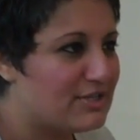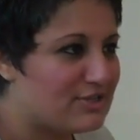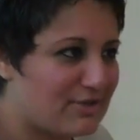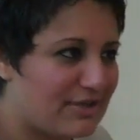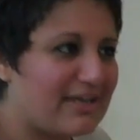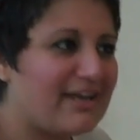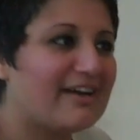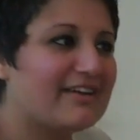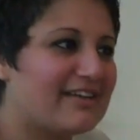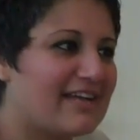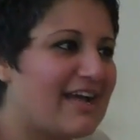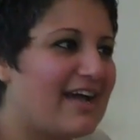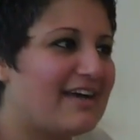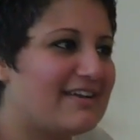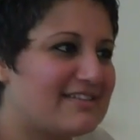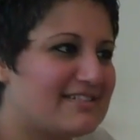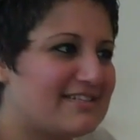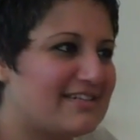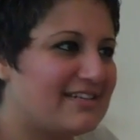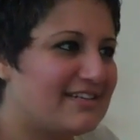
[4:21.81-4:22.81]
So I got
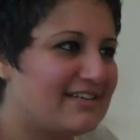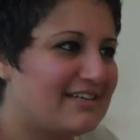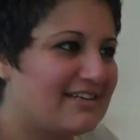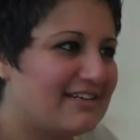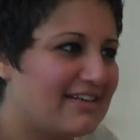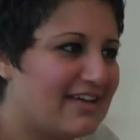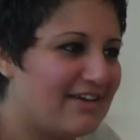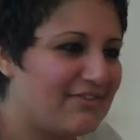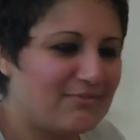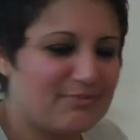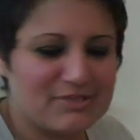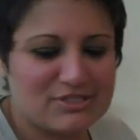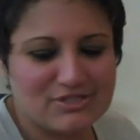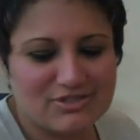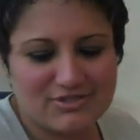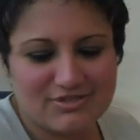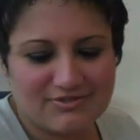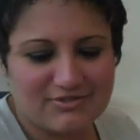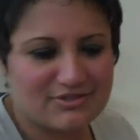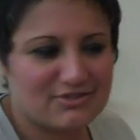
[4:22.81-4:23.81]
casted. I have
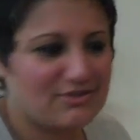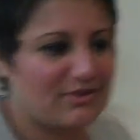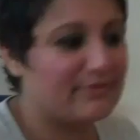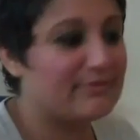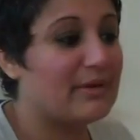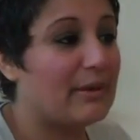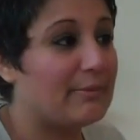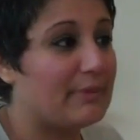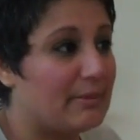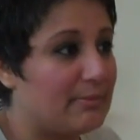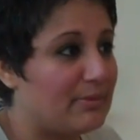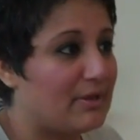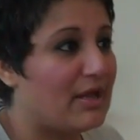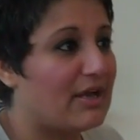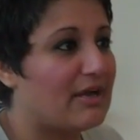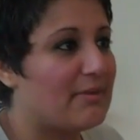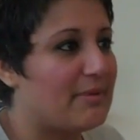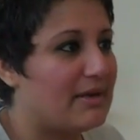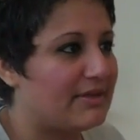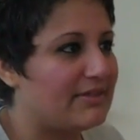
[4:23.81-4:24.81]
pictures of it too. I'm gonna
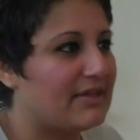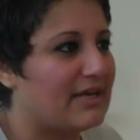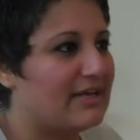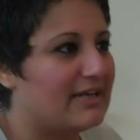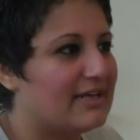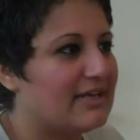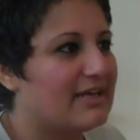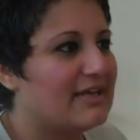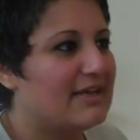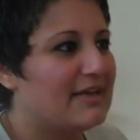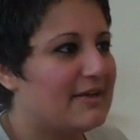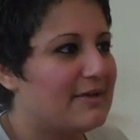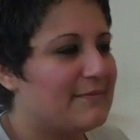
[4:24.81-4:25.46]
blog about that.